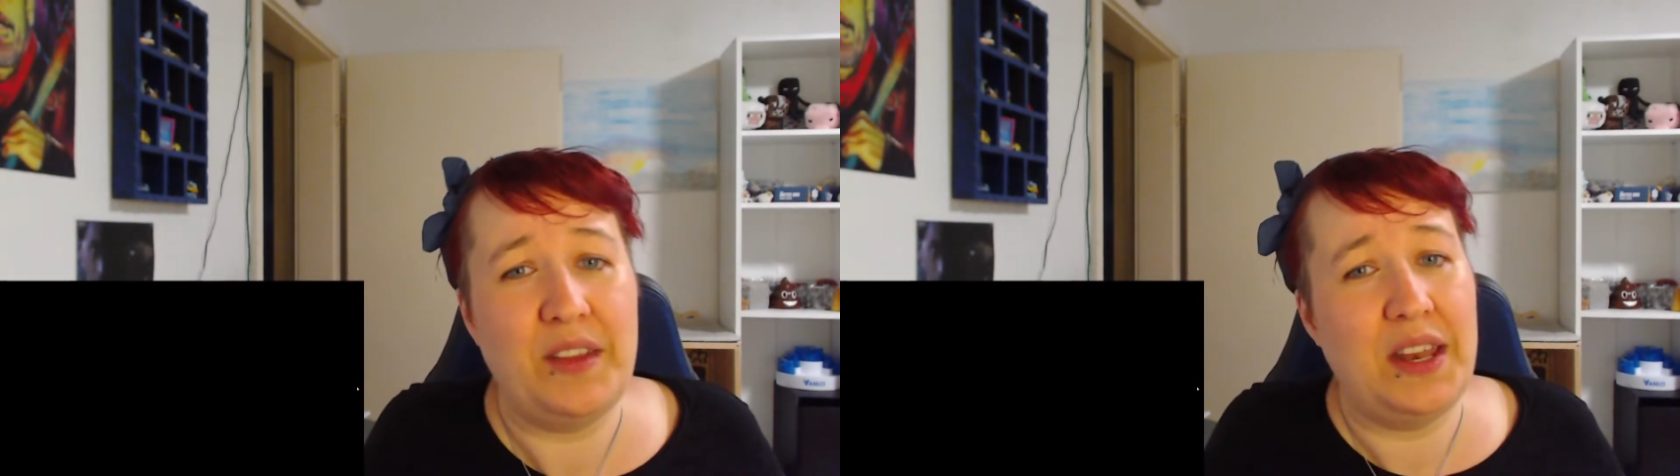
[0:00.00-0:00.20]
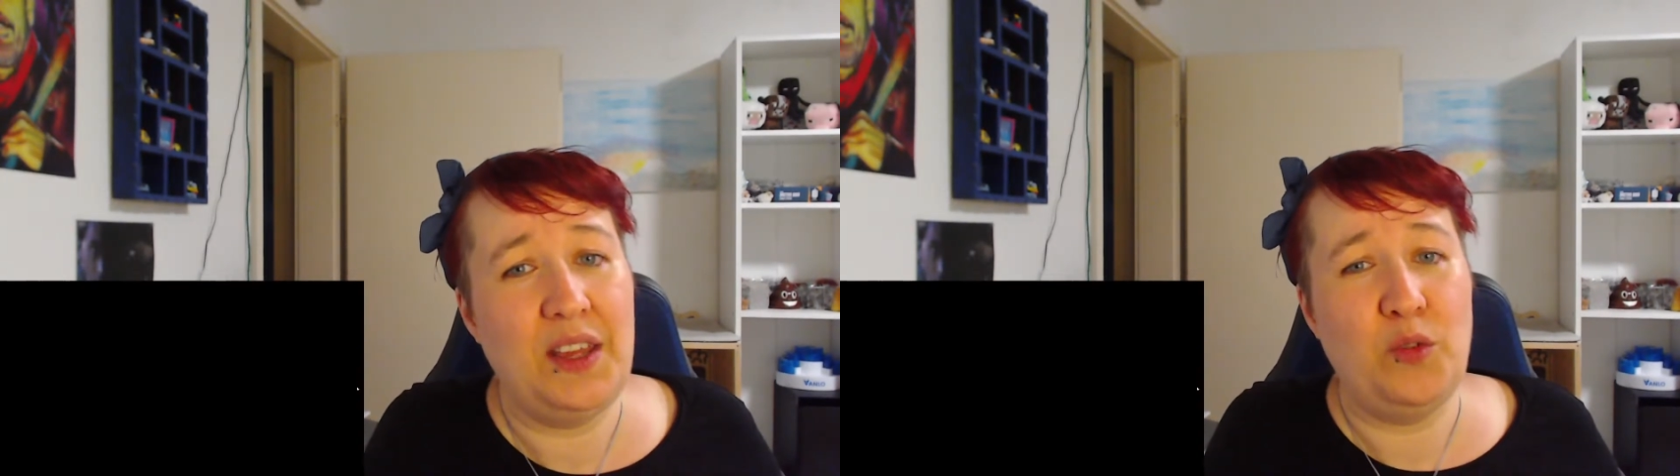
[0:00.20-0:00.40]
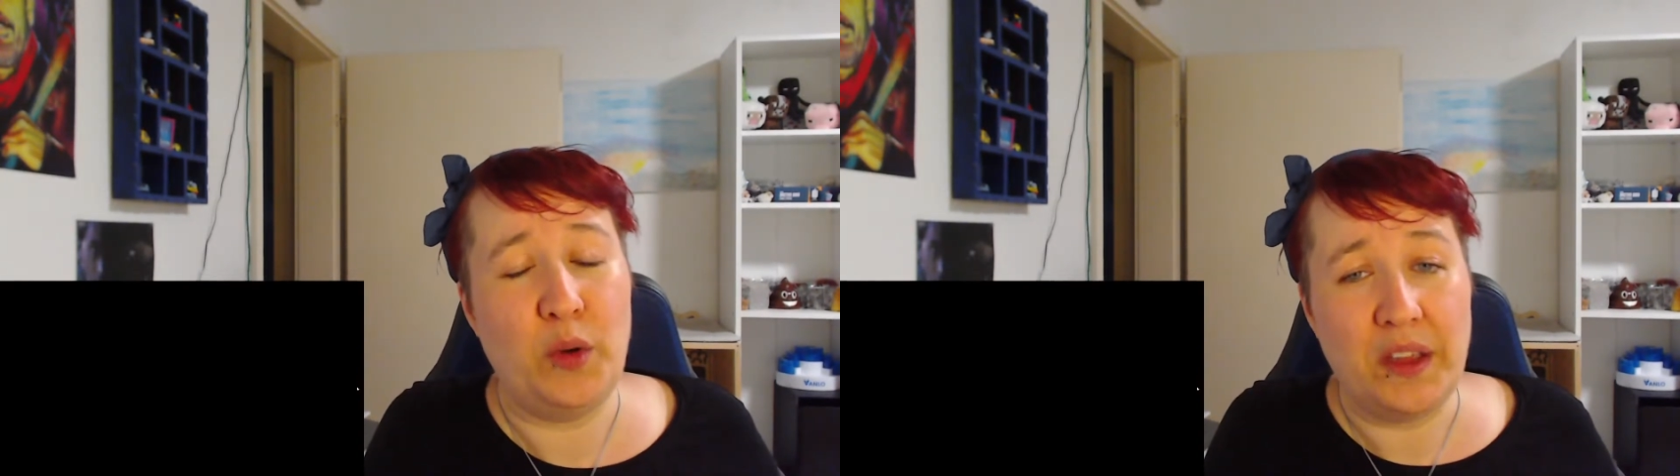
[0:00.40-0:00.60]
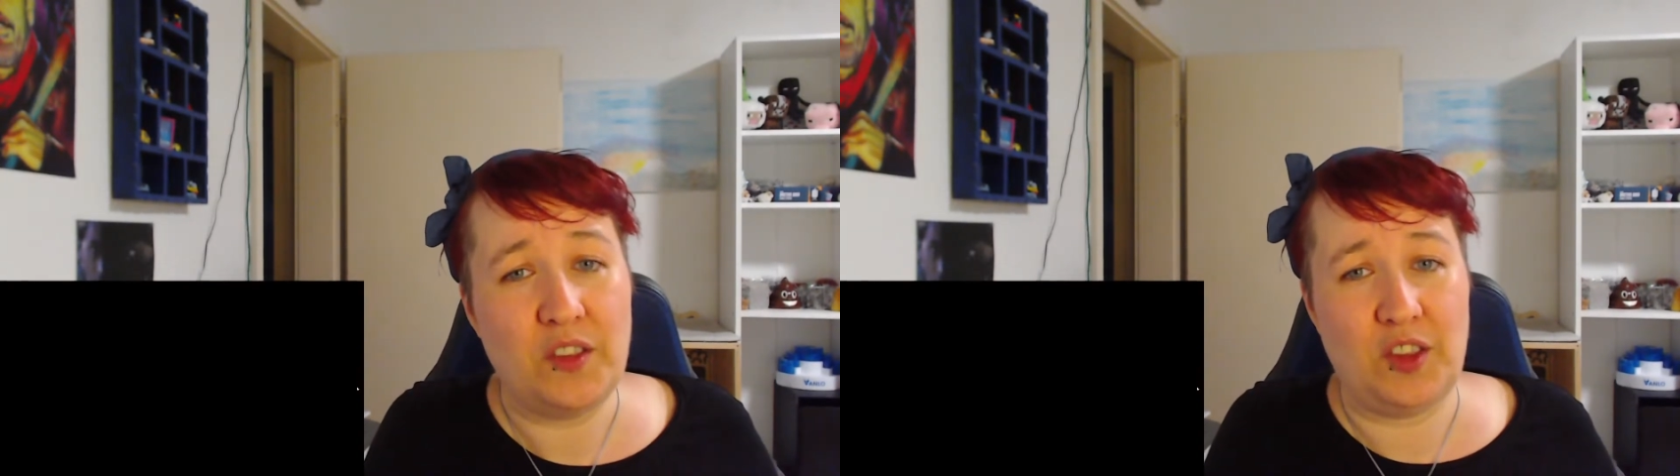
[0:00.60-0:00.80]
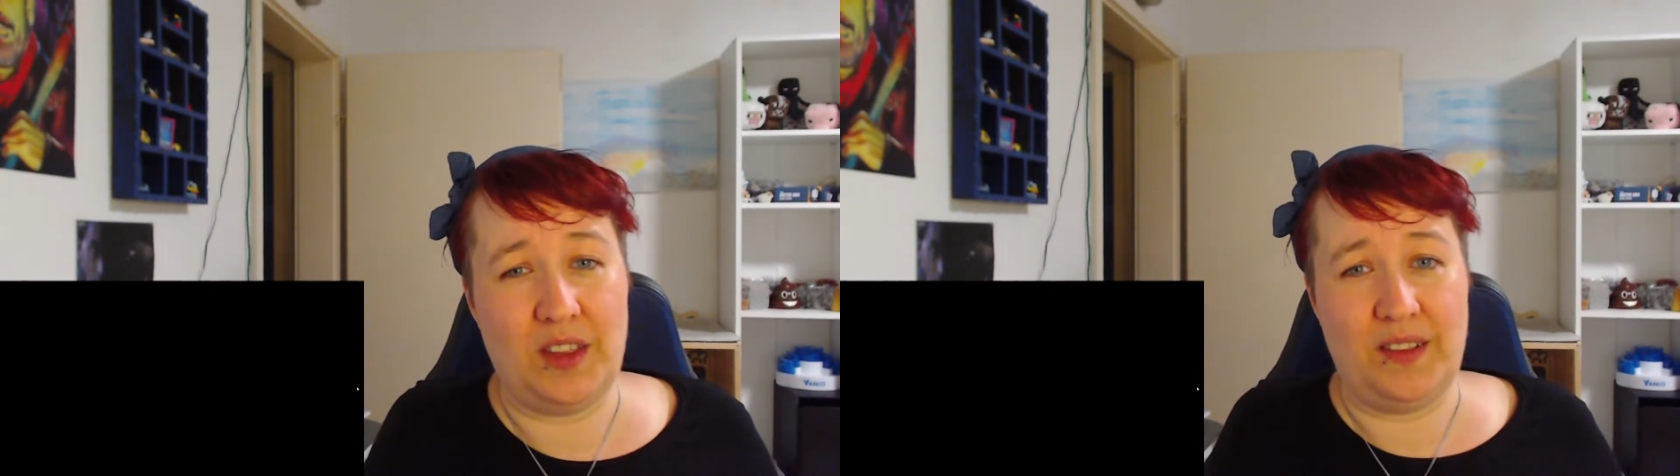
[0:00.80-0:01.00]
any
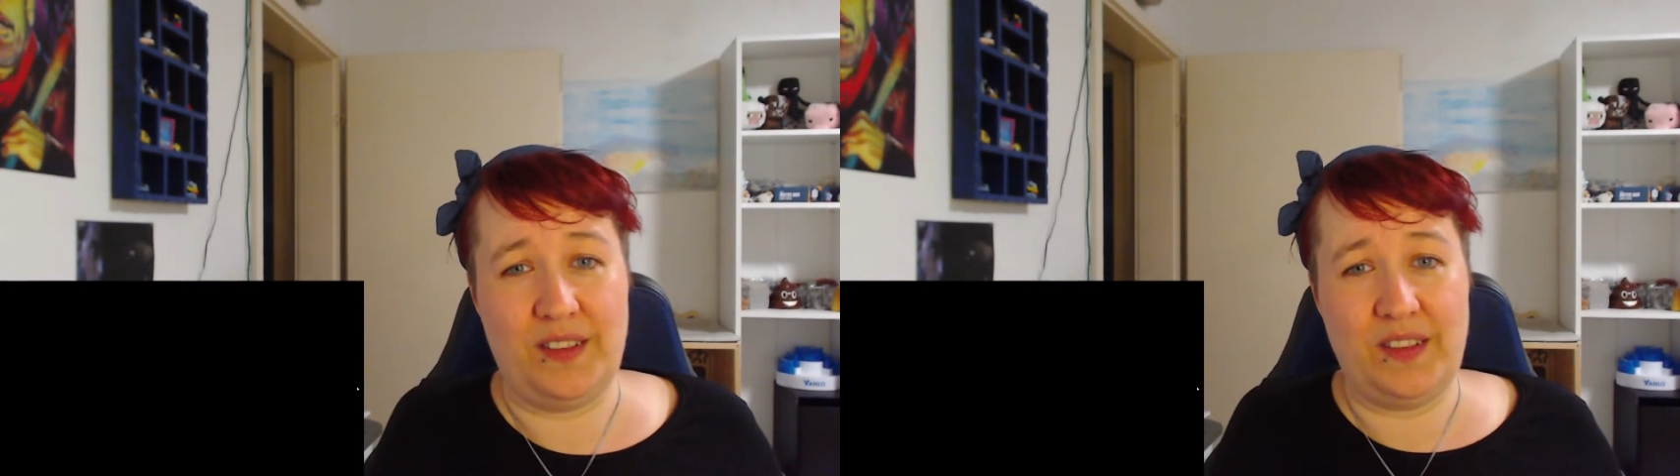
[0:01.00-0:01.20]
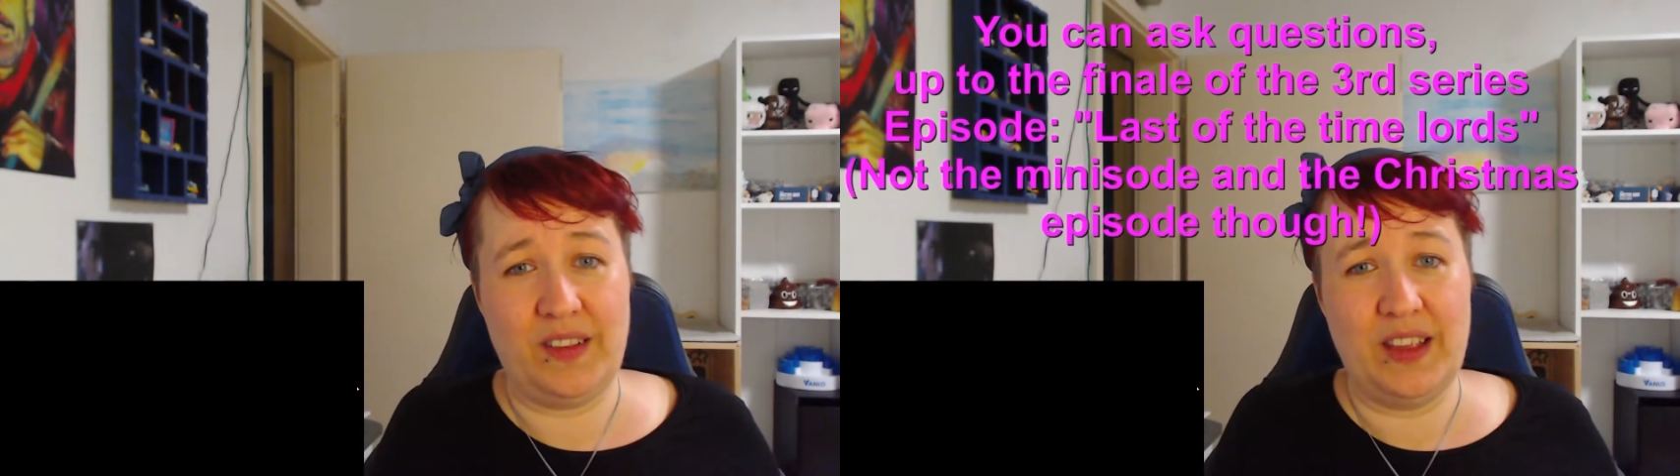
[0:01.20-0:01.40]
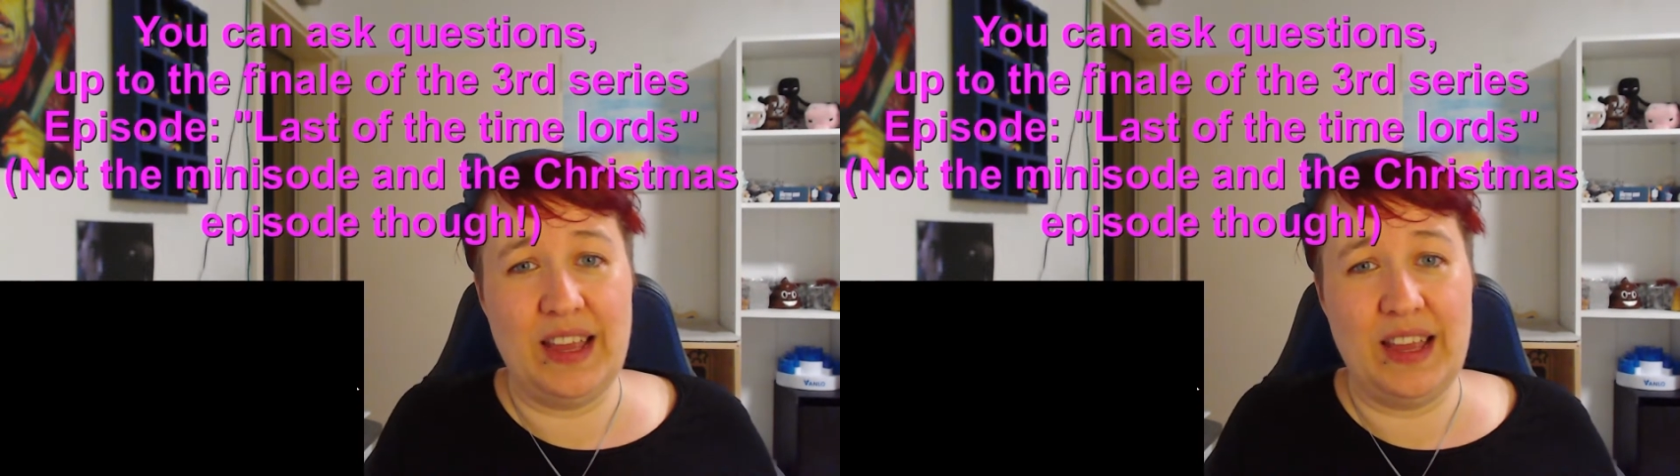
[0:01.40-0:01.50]
questions,